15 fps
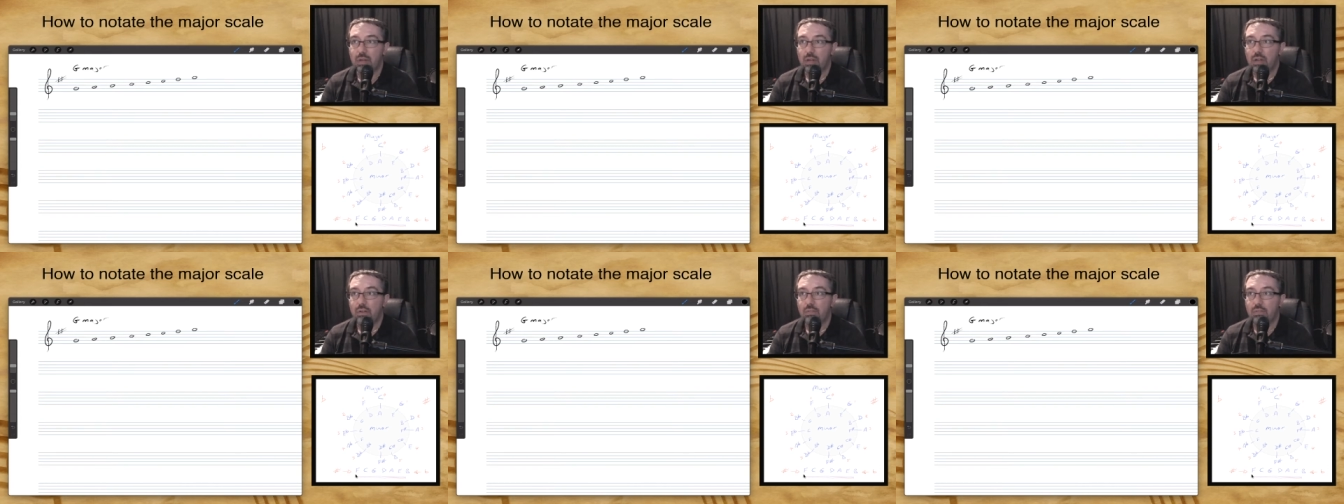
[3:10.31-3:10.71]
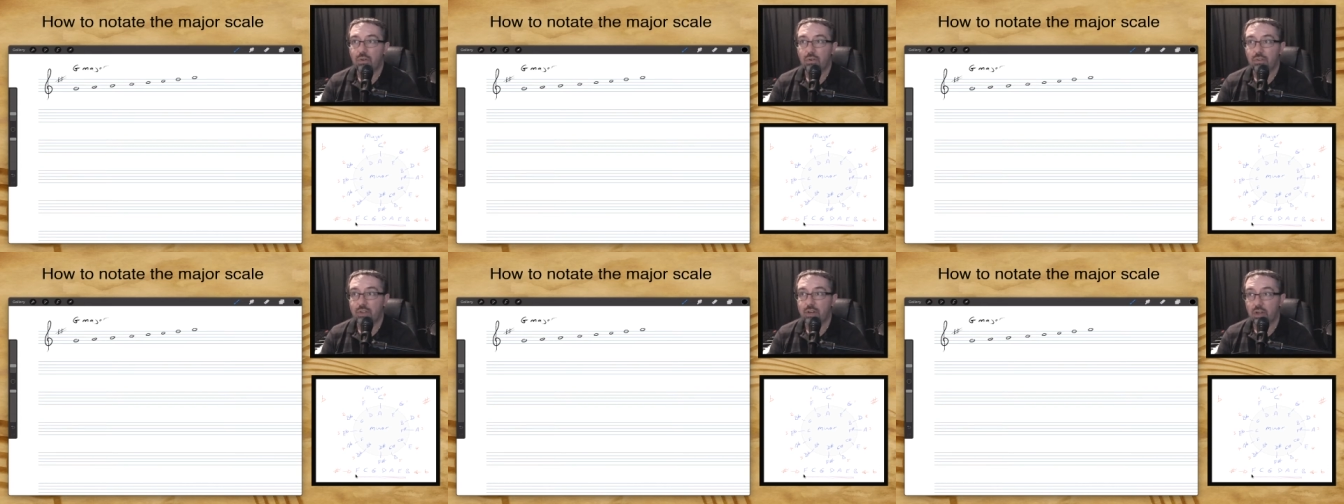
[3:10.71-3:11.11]
for
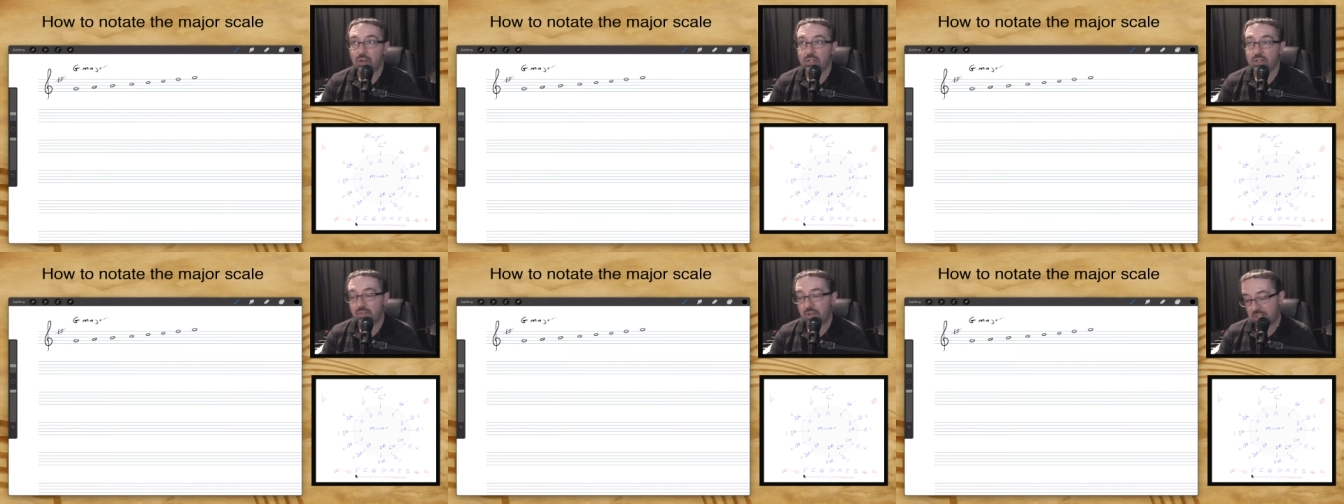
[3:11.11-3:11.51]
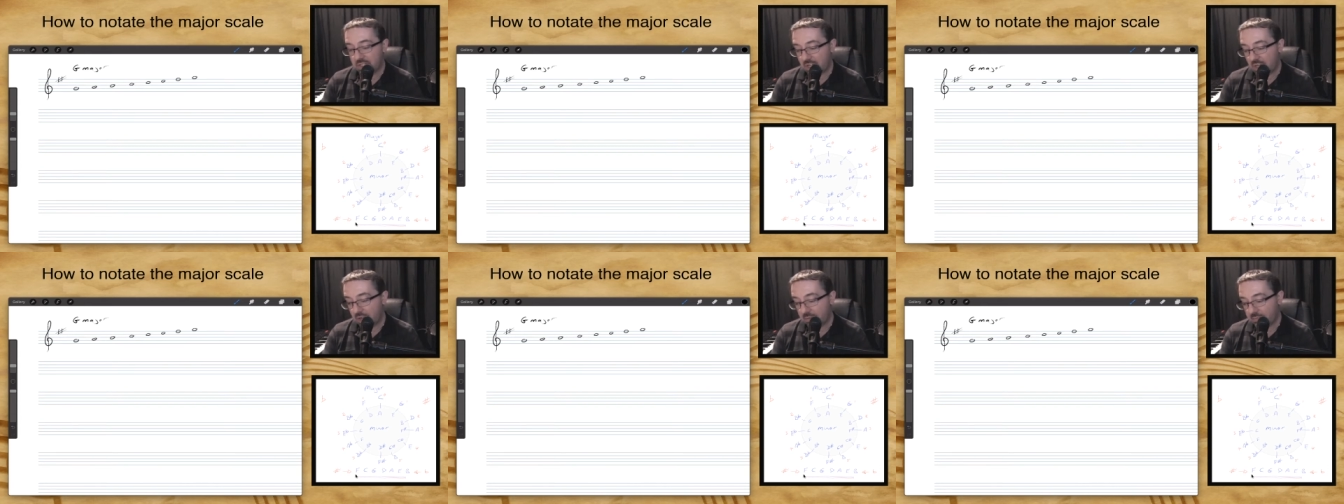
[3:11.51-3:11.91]
the notes of our
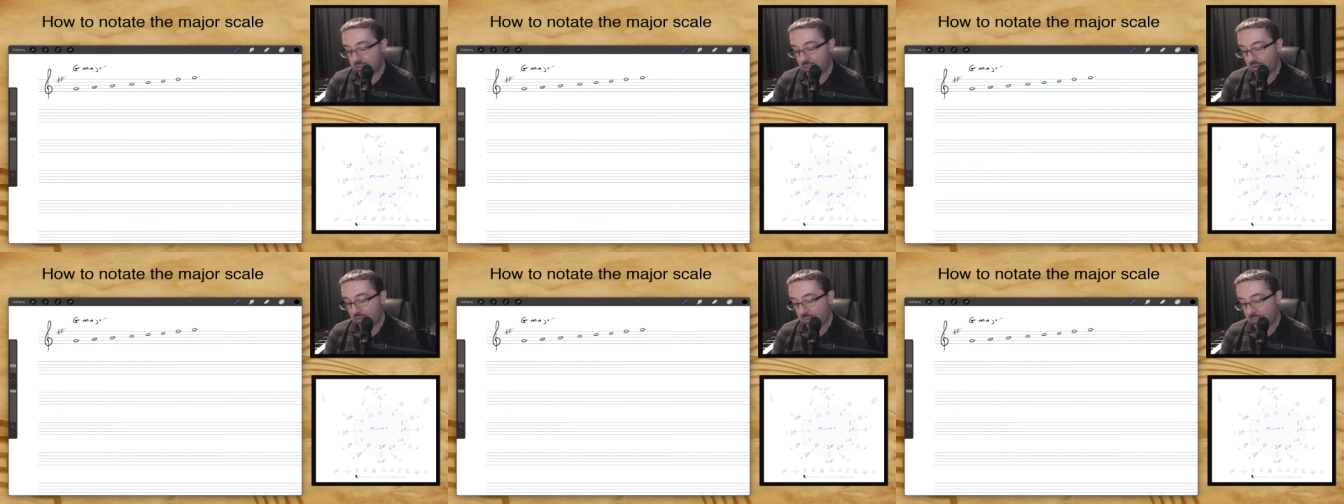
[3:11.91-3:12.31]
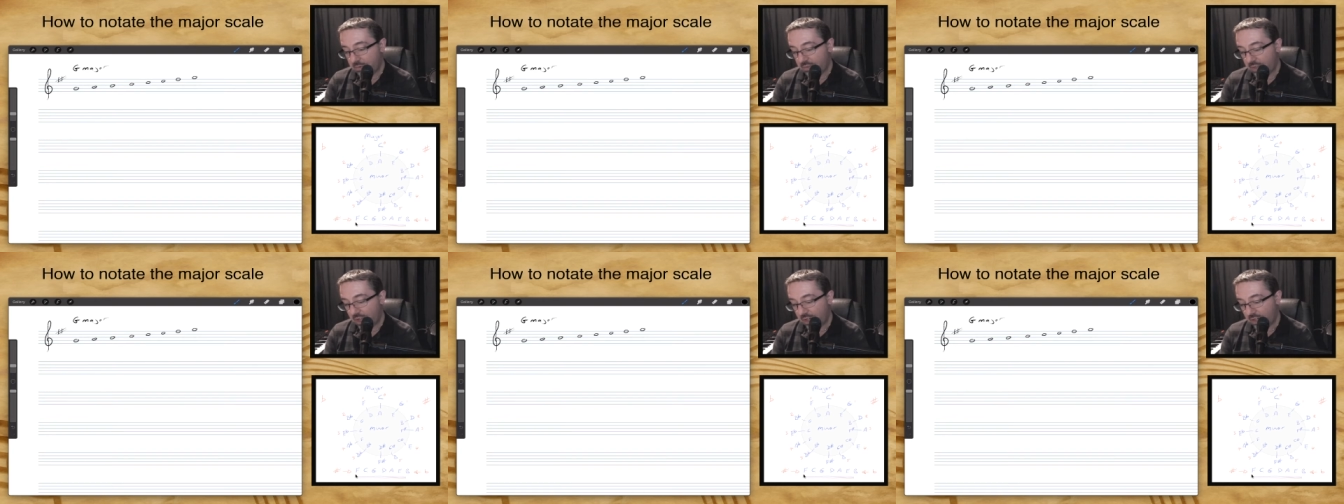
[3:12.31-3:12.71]
scale, so if I put
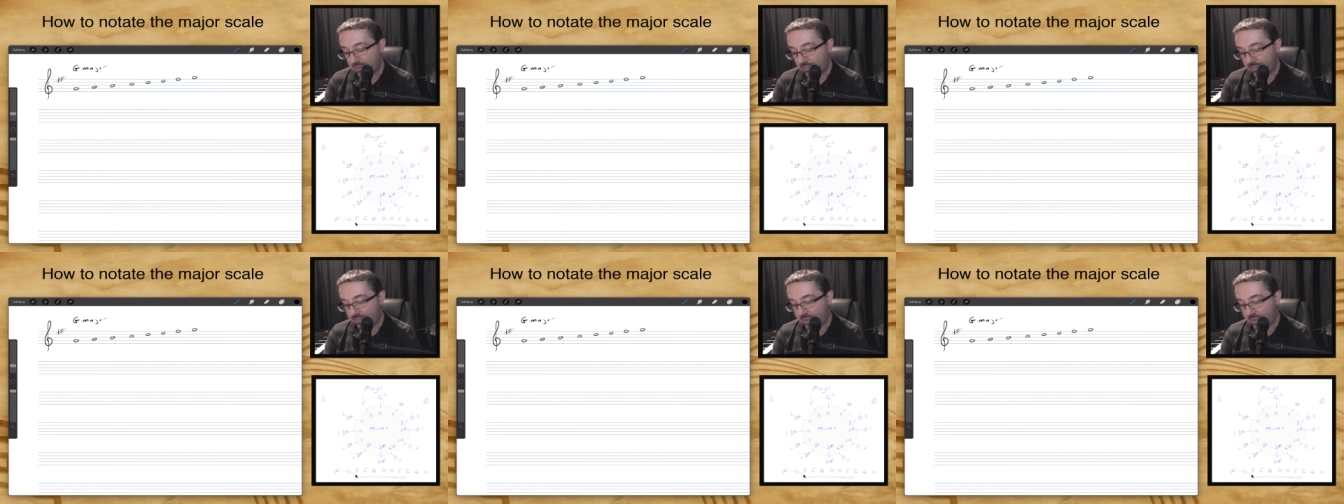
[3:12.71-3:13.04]
that in,